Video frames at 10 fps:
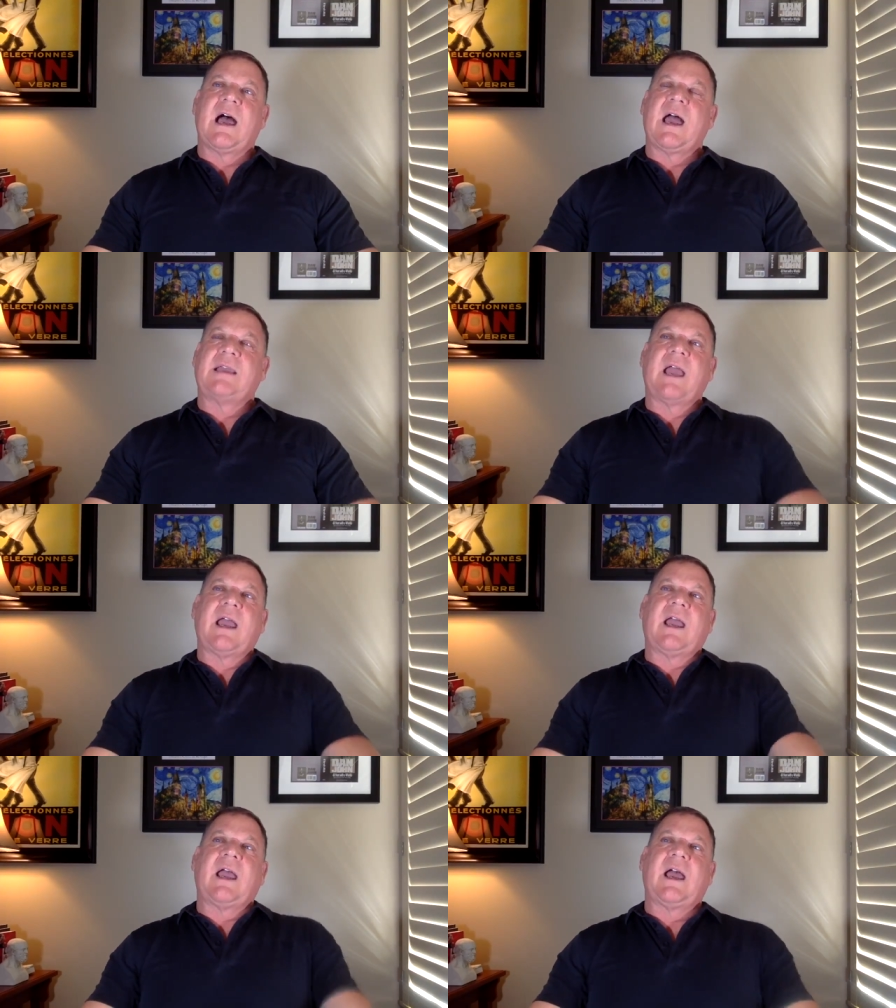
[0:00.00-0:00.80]
I,
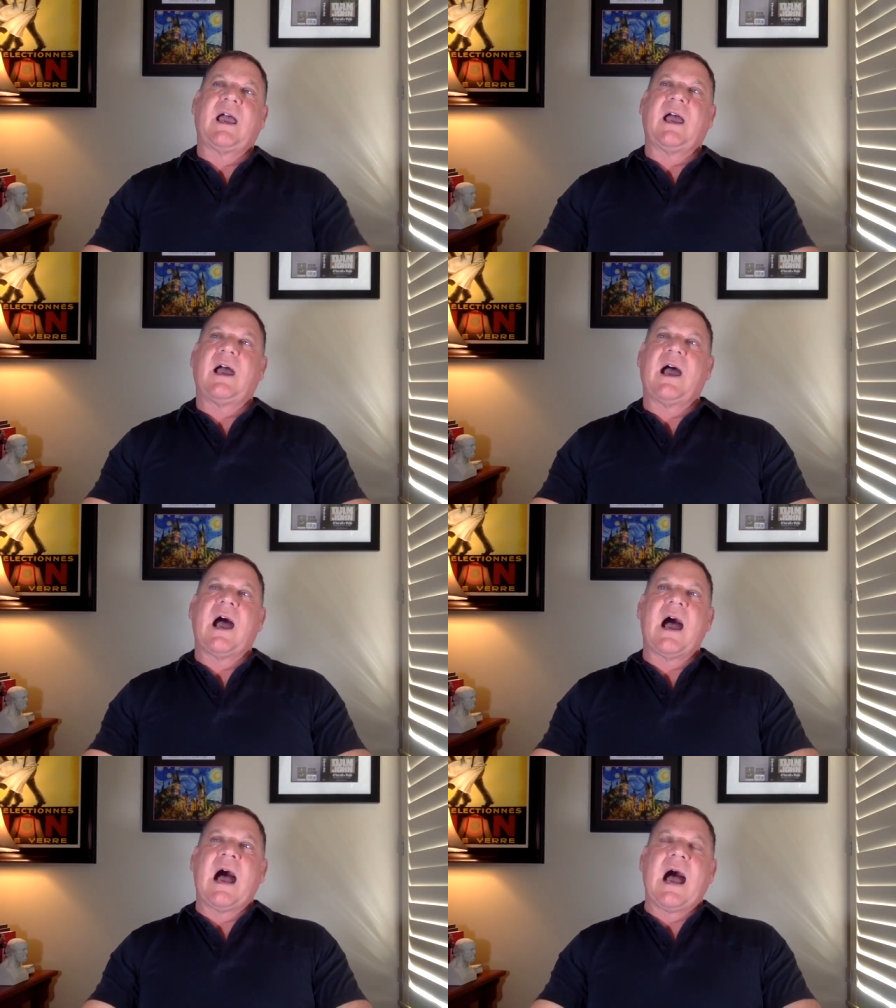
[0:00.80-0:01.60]

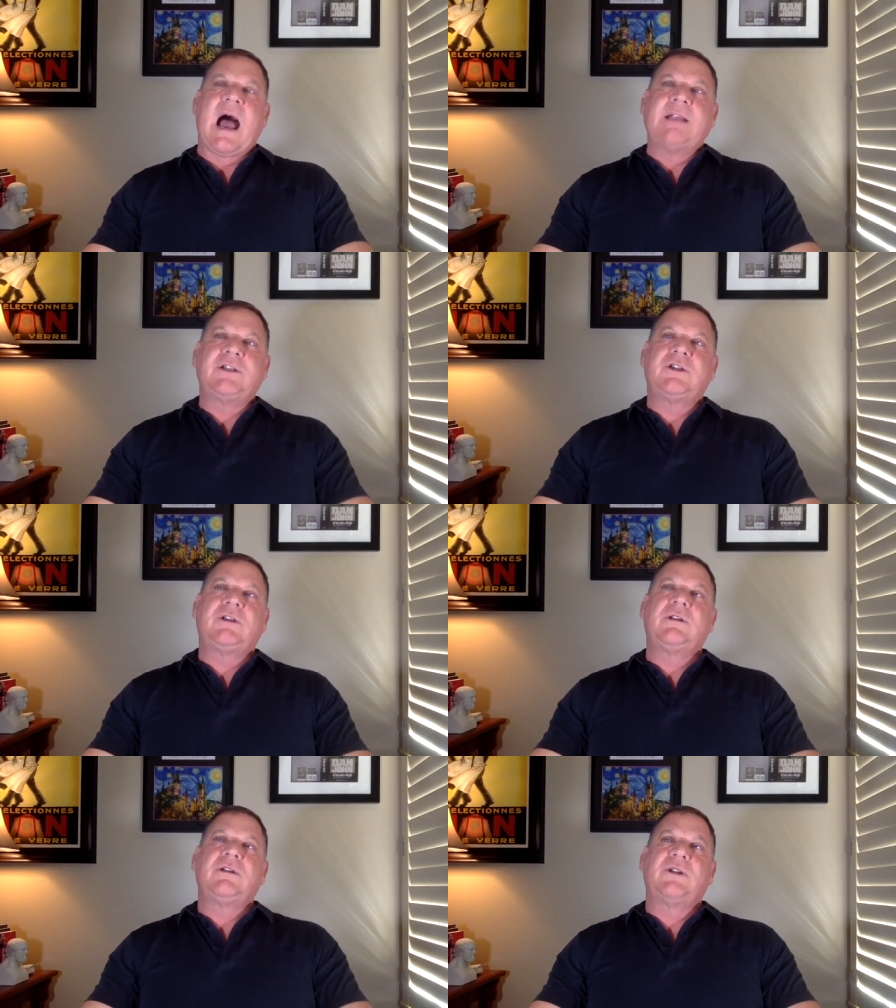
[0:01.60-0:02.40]
I
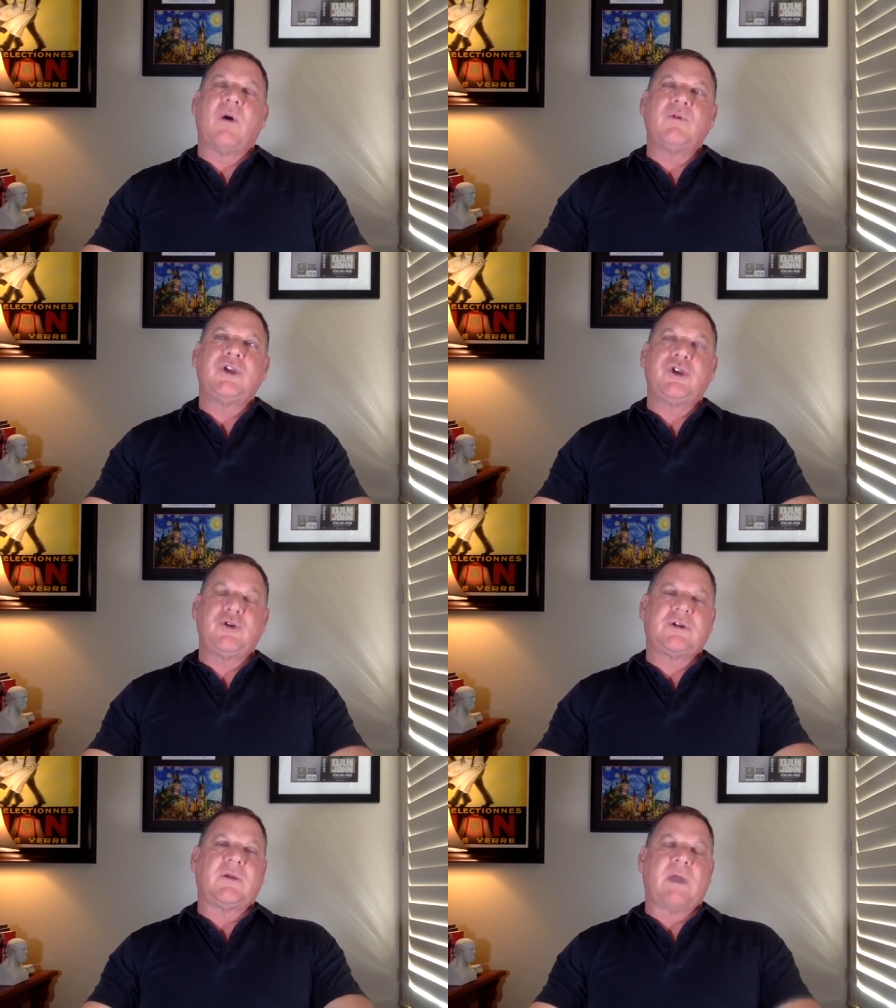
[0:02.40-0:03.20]
don't
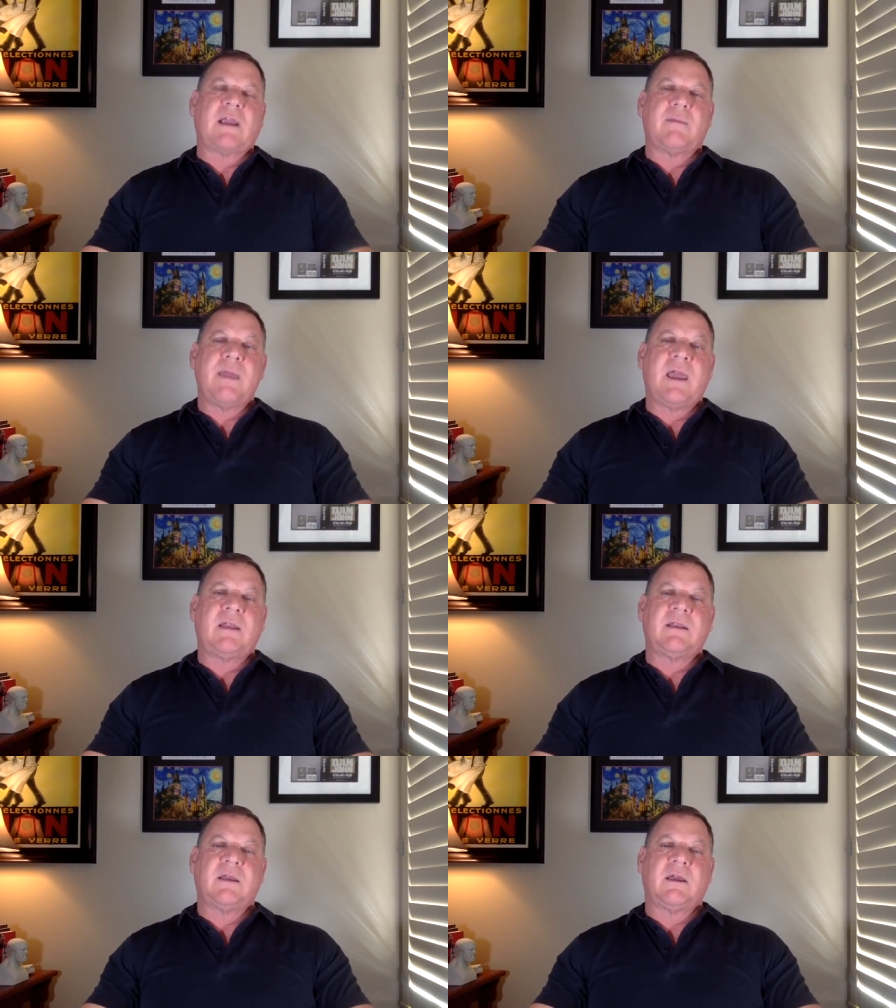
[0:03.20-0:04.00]
usually
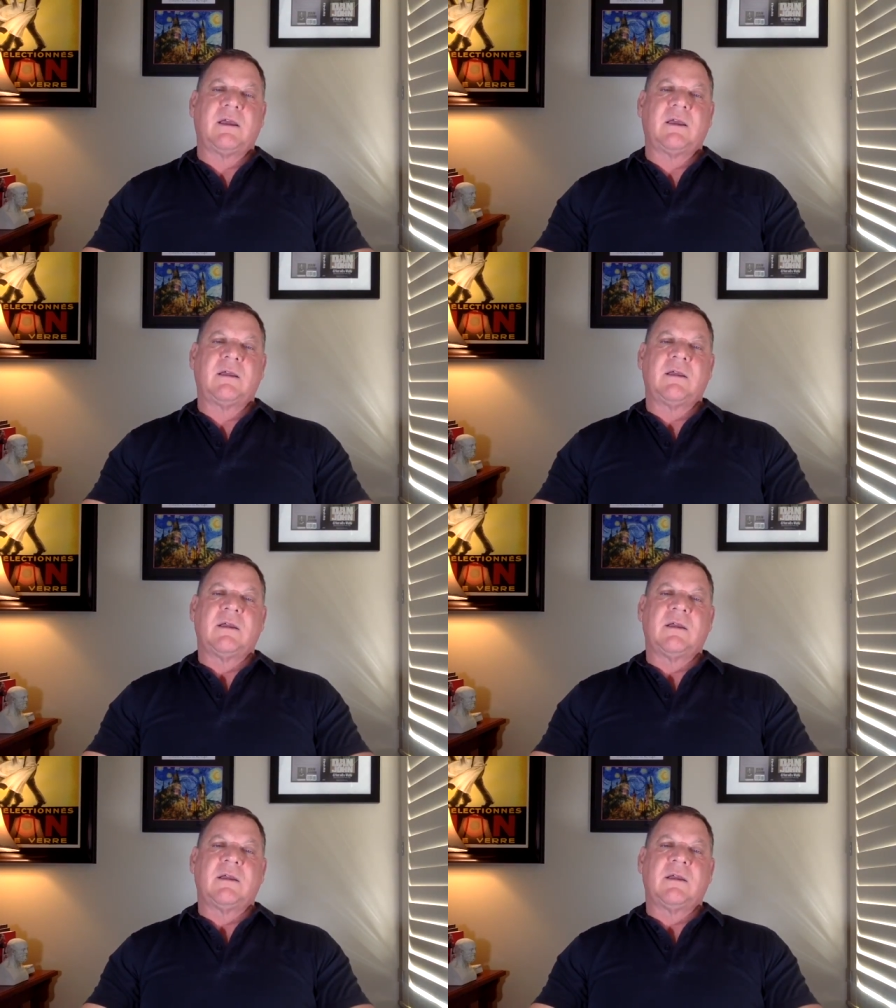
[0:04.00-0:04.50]
recommend uh, uh,